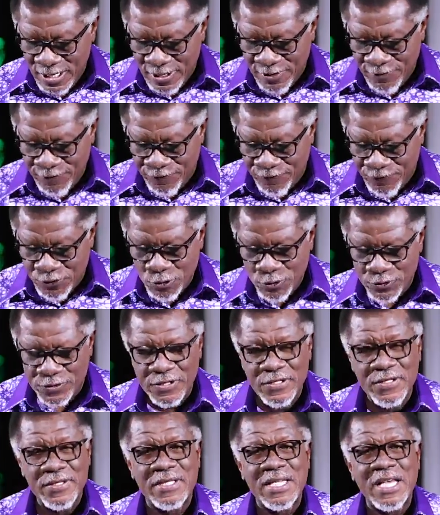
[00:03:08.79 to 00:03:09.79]

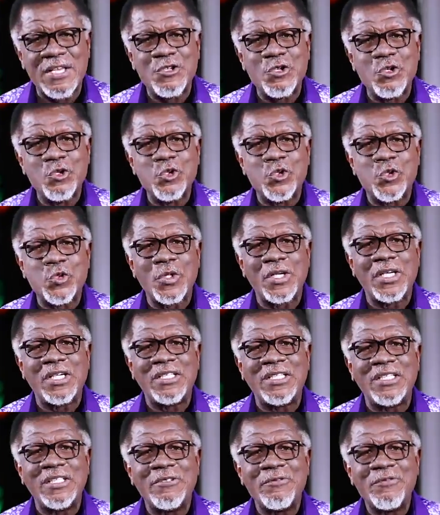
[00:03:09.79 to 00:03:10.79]
infuses the
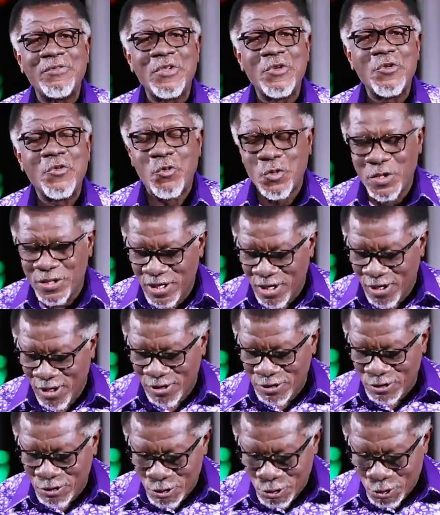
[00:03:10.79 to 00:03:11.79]
usual with the
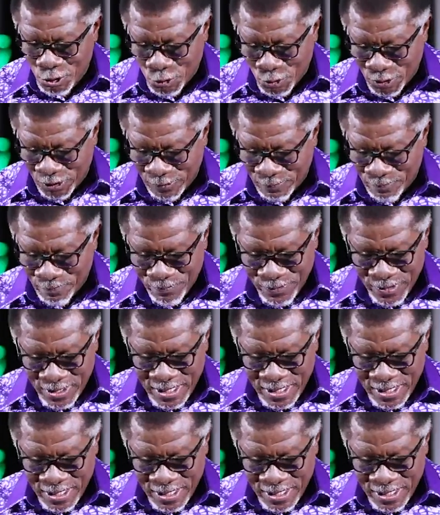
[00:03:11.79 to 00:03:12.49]
unusual,